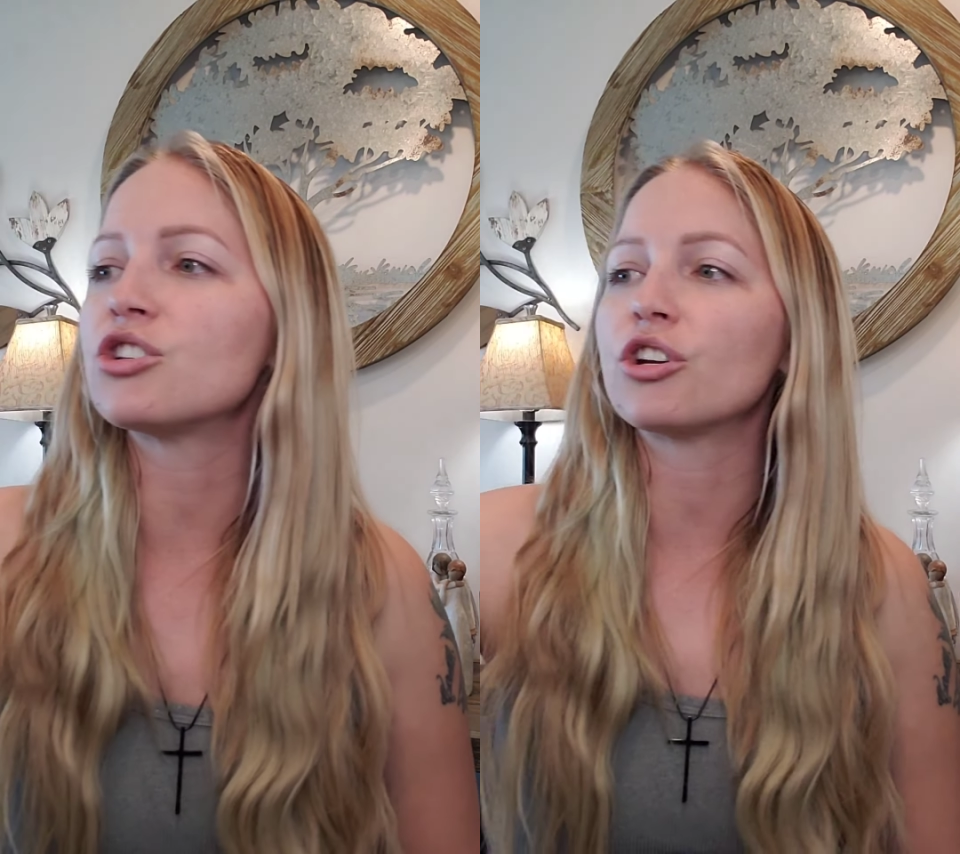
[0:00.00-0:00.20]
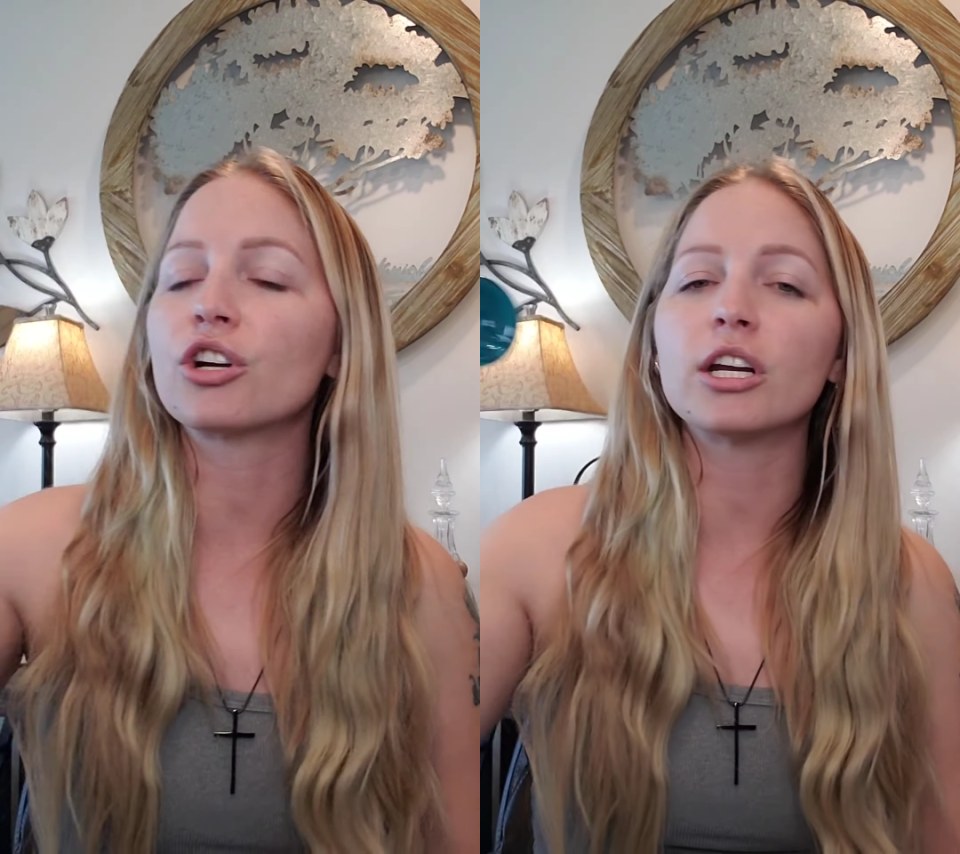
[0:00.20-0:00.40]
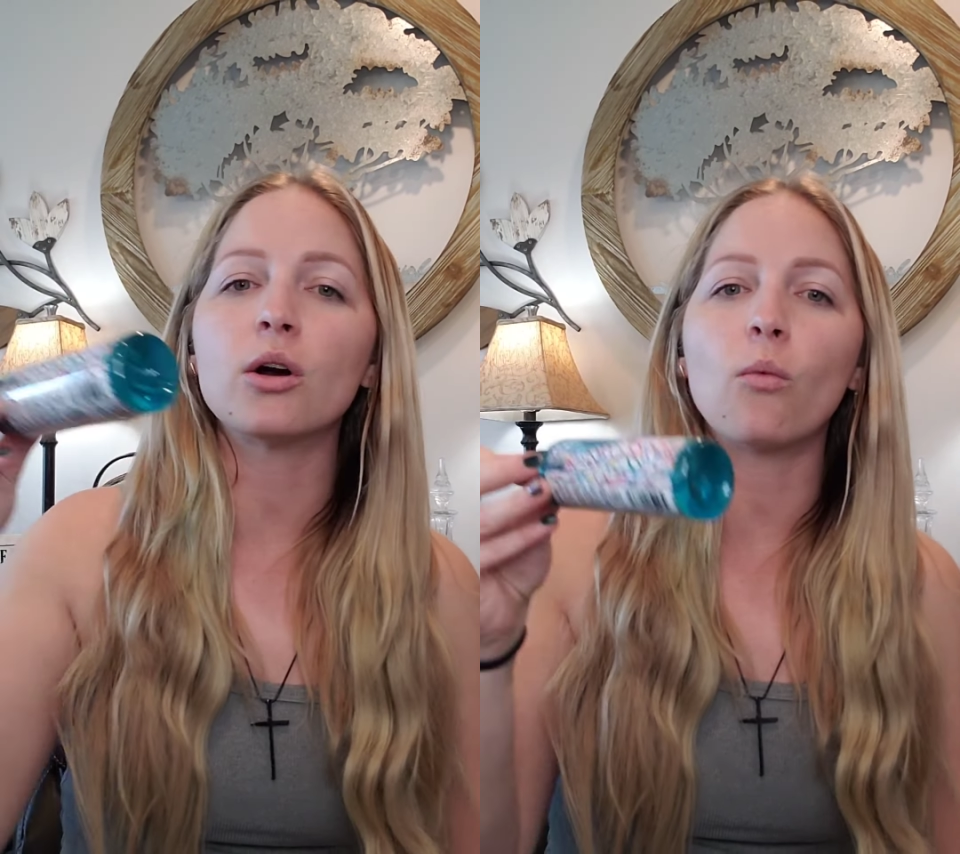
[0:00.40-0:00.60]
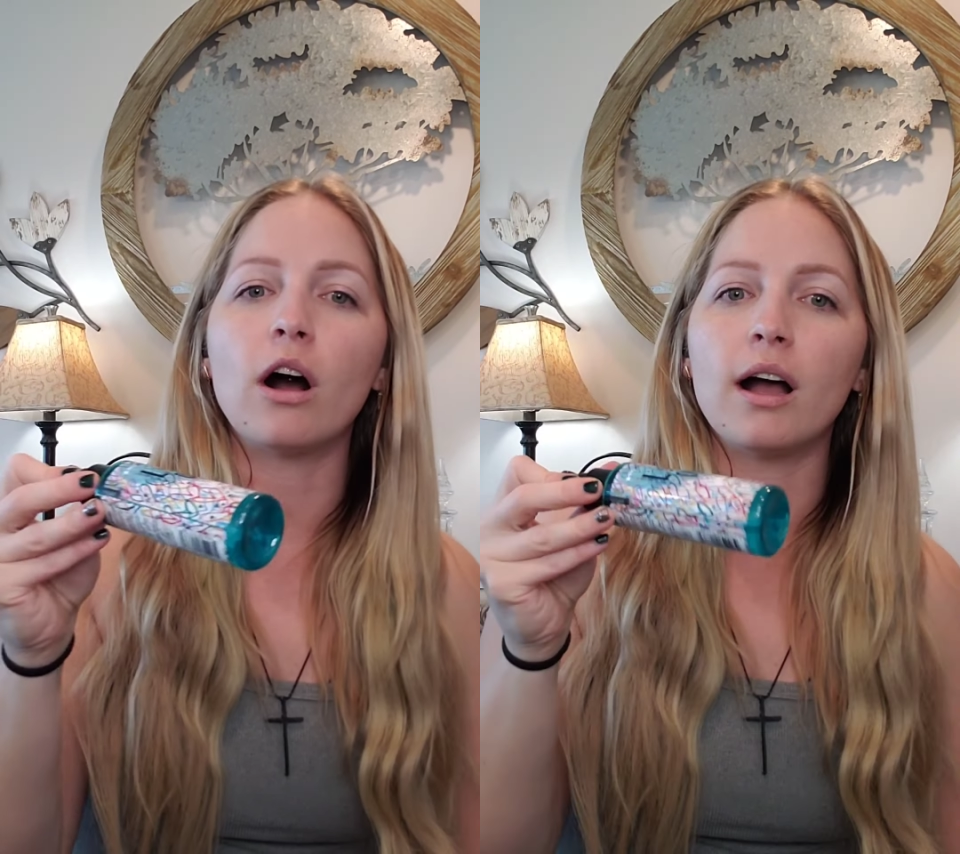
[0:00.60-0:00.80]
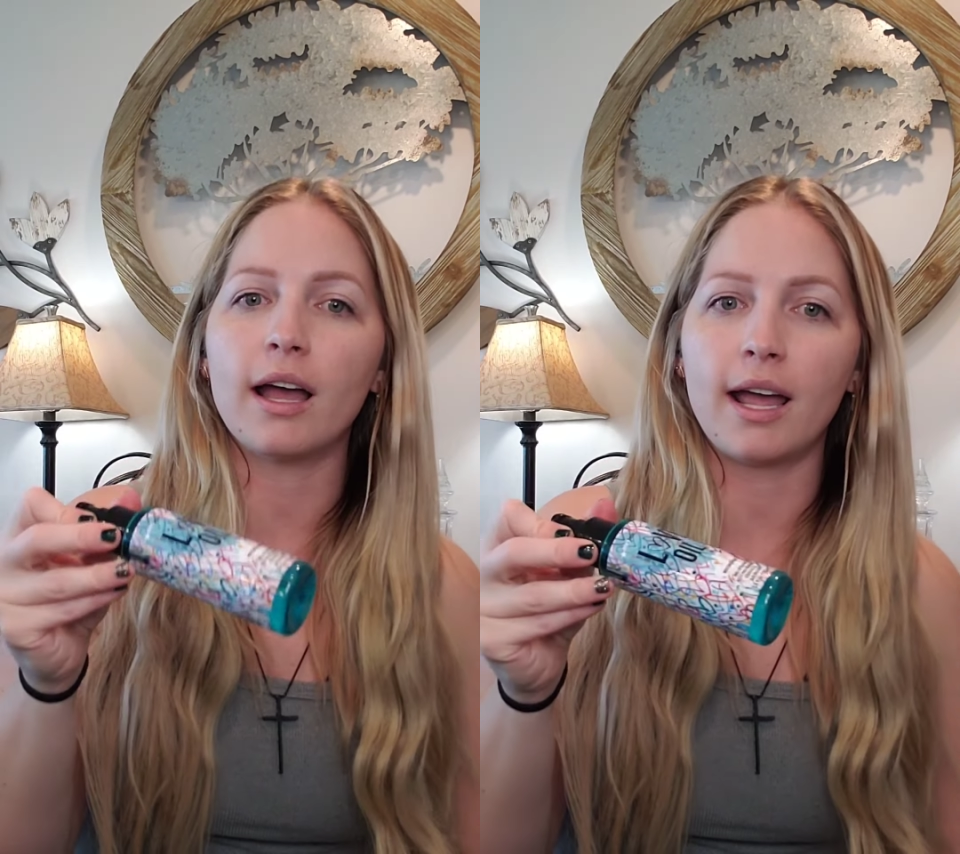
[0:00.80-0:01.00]
is you're gonna
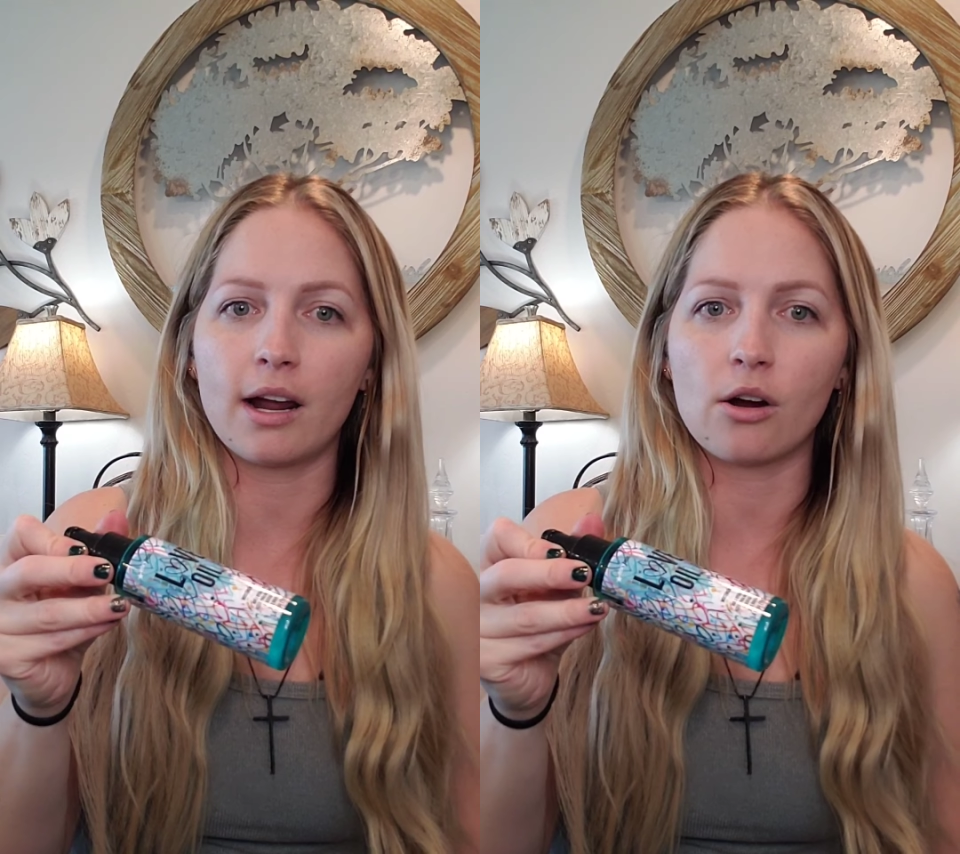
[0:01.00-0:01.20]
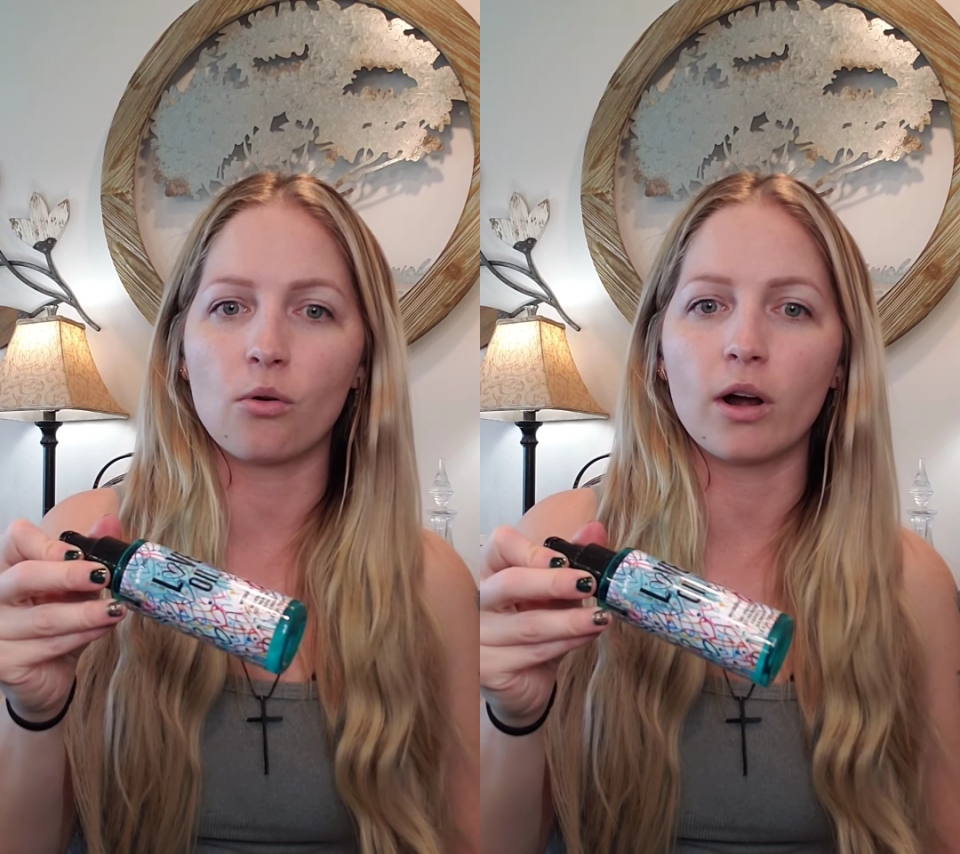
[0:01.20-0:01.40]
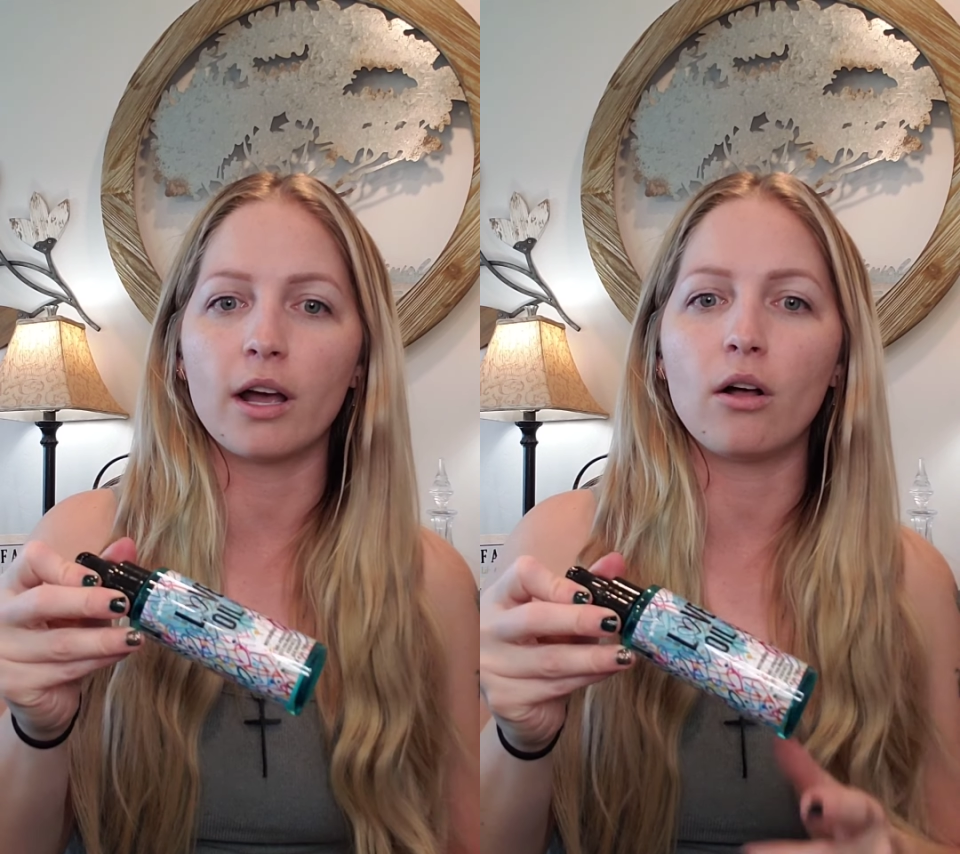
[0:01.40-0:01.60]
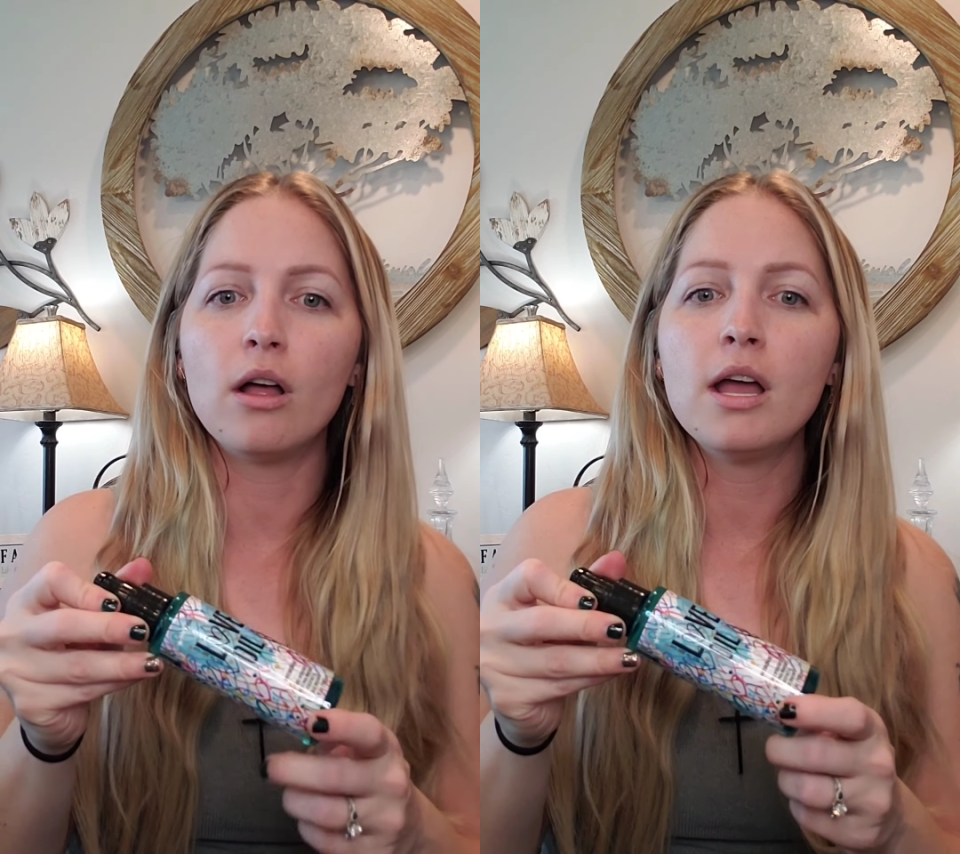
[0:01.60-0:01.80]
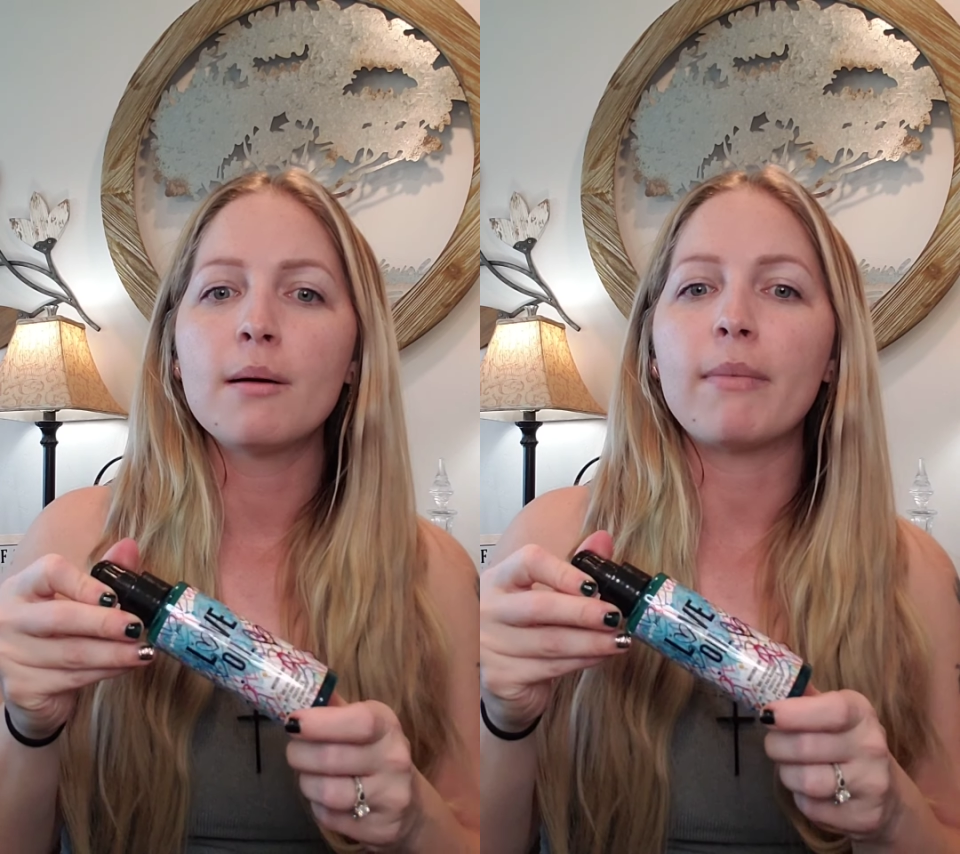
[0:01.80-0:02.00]
want a hair oil.